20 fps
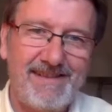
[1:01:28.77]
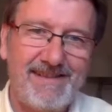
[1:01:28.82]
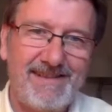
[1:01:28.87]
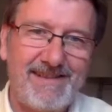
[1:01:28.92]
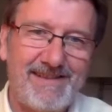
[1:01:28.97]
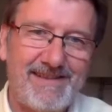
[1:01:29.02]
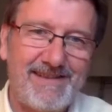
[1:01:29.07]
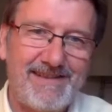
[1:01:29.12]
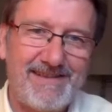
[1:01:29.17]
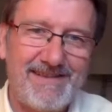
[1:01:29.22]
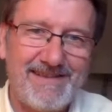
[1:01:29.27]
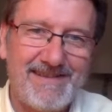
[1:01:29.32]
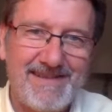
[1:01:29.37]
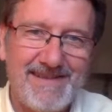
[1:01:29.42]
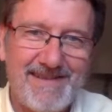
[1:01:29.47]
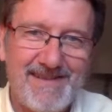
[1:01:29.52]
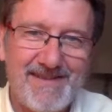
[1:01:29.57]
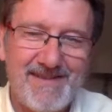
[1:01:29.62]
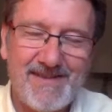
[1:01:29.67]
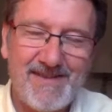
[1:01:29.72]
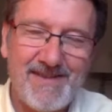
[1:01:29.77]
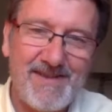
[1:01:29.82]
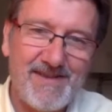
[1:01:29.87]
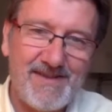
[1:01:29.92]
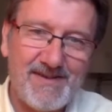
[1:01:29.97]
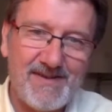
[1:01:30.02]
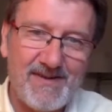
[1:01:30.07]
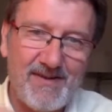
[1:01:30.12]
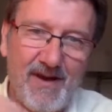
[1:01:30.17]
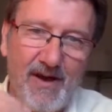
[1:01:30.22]
Yeah,
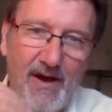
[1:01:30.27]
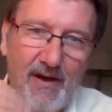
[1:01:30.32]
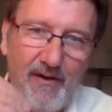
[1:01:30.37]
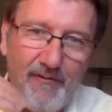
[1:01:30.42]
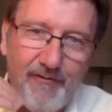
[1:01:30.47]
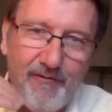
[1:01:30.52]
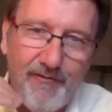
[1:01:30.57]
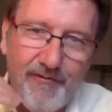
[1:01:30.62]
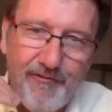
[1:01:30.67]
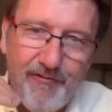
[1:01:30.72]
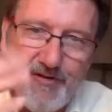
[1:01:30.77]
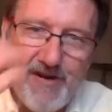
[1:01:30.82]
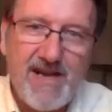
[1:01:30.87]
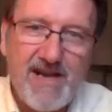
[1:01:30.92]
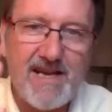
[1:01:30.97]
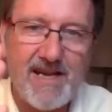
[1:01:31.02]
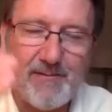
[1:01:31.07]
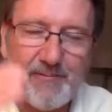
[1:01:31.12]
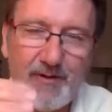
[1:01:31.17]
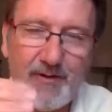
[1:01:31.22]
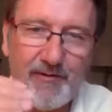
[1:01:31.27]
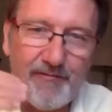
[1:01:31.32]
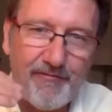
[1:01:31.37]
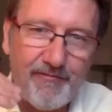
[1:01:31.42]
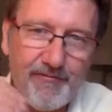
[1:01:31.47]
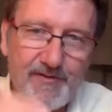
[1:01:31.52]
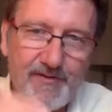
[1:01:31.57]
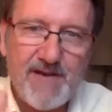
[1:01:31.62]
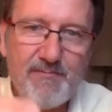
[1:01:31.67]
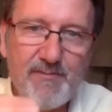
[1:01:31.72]
it's free. I'm a
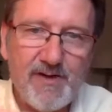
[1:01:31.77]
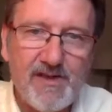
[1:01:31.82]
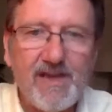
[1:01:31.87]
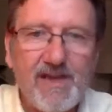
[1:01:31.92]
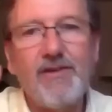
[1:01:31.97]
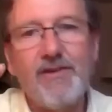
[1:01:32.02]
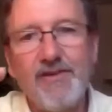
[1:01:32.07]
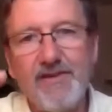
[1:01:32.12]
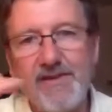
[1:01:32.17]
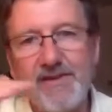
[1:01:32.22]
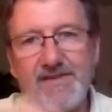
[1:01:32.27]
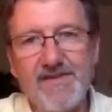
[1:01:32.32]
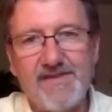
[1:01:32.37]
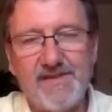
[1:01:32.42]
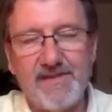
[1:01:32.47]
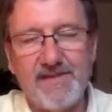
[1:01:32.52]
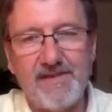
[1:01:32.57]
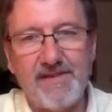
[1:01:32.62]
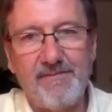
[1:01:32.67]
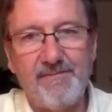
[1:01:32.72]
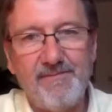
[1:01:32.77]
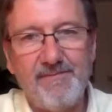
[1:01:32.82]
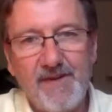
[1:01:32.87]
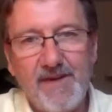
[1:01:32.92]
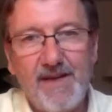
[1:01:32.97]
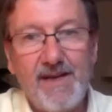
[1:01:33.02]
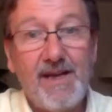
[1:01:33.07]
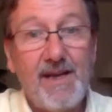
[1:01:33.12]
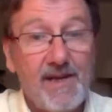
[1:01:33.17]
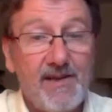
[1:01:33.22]
free being on the inside.
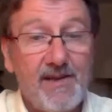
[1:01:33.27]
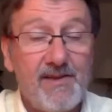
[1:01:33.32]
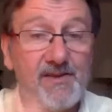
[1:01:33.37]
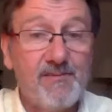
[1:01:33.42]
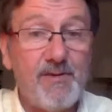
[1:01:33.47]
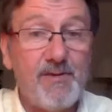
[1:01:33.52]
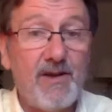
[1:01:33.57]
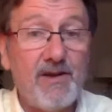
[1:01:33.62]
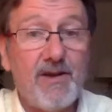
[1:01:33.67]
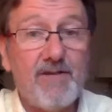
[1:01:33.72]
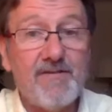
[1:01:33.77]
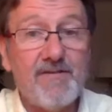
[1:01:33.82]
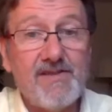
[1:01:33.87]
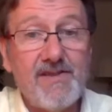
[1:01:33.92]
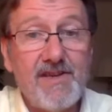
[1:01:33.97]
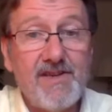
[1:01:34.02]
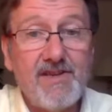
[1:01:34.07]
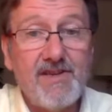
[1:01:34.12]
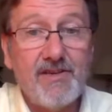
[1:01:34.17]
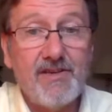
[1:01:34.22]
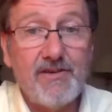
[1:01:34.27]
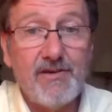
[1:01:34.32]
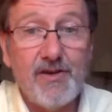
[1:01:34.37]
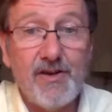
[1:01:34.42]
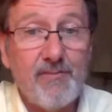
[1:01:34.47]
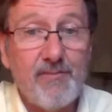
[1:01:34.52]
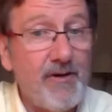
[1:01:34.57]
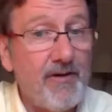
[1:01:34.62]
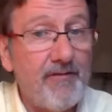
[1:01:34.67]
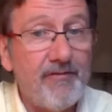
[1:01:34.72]
There's a big conversation going
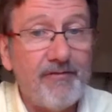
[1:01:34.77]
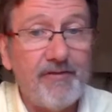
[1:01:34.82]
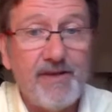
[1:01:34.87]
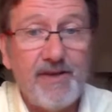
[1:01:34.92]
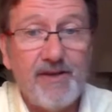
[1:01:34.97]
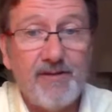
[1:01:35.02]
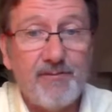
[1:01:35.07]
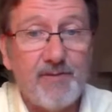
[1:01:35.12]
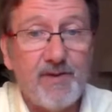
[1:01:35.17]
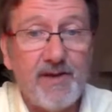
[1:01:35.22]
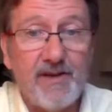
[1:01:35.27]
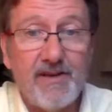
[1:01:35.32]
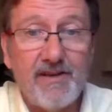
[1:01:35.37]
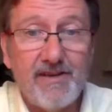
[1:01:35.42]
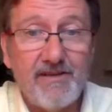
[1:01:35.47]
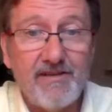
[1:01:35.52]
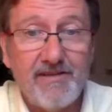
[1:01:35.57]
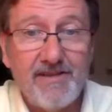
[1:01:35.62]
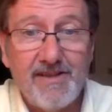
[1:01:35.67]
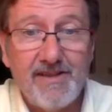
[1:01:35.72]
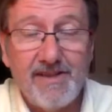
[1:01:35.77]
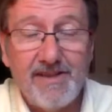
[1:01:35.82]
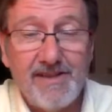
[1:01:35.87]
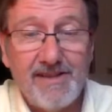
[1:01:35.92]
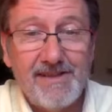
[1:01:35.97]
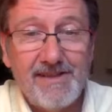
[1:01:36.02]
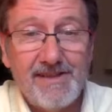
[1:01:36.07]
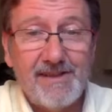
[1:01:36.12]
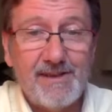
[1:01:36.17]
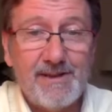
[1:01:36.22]
on about freedom right now,
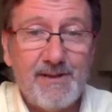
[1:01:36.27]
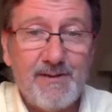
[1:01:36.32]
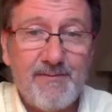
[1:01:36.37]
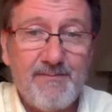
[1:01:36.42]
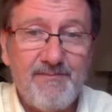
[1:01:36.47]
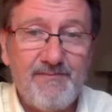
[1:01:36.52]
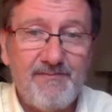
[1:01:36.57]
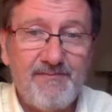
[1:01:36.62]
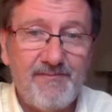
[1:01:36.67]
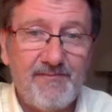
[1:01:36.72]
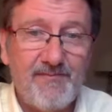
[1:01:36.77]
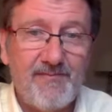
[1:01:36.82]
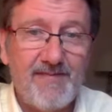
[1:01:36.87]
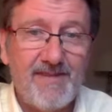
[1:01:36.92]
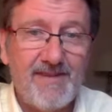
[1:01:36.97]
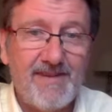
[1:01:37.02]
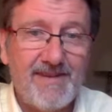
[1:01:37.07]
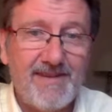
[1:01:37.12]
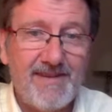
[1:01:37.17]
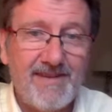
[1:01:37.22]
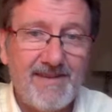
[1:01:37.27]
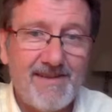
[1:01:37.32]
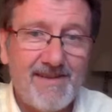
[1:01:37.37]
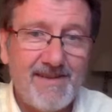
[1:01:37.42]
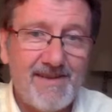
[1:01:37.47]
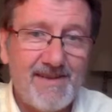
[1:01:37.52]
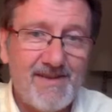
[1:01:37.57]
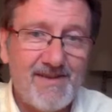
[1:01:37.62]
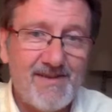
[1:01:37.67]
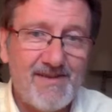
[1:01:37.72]
and
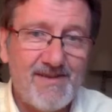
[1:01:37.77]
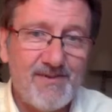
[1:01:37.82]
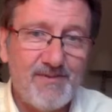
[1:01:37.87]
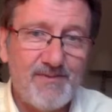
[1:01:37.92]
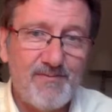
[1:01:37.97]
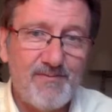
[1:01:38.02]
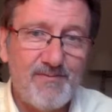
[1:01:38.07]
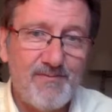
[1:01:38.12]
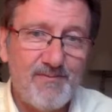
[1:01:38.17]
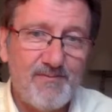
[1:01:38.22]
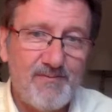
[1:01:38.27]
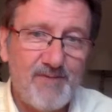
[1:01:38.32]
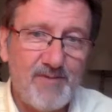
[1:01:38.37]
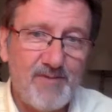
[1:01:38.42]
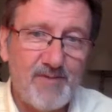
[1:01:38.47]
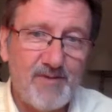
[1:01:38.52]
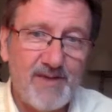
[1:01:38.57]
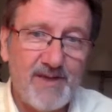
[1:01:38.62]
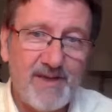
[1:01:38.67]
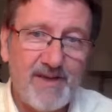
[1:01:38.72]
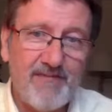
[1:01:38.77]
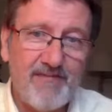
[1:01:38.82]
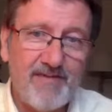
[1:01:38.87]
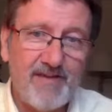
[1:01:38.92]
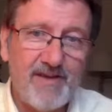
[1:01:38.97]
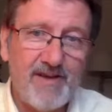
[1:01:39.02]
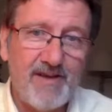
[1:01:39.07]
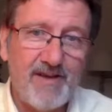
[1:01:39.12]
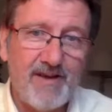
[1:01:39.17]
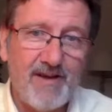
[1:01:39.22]
so people are getting
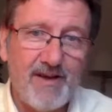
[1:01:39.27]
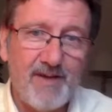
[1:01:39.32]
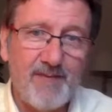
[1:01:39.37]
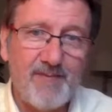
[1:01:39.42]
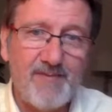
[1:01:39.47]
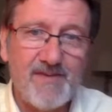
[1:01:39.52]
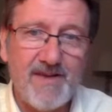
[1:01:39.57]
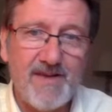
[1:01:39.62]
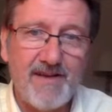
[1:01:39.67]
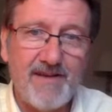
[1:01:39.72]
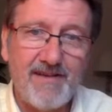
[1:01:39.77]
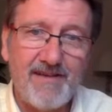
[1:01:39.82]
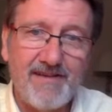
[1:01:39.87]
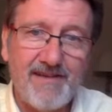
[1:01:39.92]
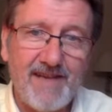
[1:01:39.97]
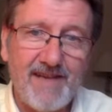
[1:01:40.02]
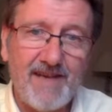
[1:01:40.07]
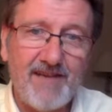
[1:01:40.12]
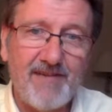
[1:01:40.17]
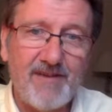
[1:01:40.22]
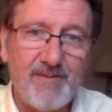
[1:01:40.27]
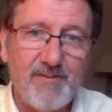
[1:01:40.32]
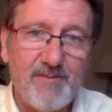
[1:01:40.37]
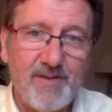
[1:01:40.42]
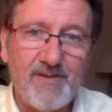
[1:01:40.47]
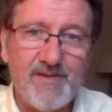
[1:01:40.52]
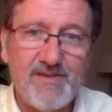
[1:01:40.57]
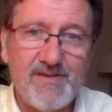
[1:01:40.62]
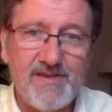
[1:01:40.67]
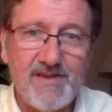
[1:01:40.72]
very upset and angry
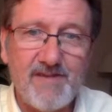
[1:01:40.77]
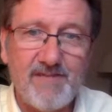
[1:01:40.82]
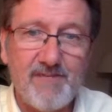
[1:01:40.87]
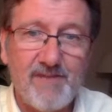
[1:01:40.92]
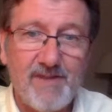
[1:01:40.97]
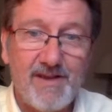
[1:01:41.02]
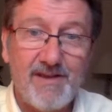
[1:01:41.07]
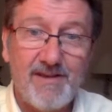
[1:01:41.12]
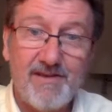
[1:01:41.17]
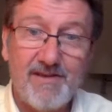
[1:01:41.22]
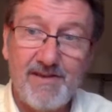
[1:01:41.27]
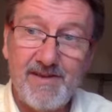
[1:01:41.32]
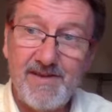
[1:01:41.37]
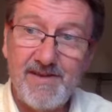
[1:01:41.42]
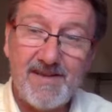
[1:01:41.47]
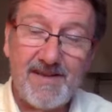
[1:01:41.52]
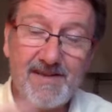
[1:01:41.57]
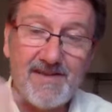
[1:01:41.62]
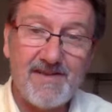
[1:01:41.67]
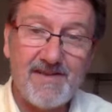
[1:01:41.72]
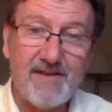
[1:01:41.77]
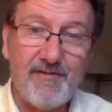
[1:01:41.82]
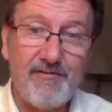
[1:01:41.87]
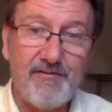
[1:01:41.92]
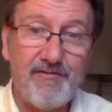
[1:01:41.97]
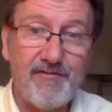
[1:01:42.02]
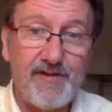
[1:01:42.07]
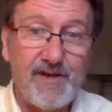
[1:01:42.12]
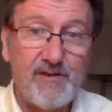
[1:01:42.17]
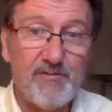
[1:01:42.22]
because they sense their
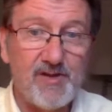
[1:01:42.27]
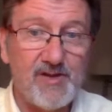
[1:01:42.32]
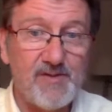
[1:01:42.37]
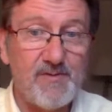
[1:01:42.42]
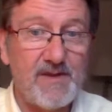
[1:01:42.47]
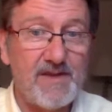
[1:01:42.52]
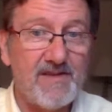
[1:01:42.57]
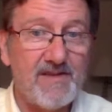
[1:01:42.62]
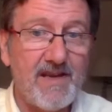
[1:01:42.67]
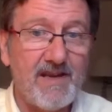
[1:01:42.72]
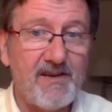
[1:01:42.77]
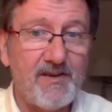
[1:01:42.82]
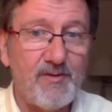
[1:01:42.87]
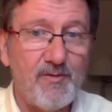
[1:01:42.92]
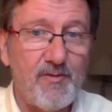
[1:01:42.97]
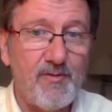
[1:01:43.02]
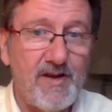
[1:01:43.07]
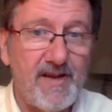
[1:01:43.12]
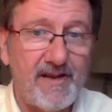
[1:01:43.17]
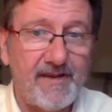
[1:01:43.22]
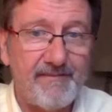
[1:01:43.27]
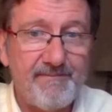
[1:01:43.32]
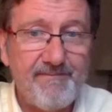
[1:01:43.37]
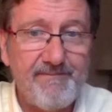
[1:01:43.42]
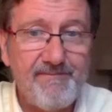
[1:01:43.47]
freedom is being taken away.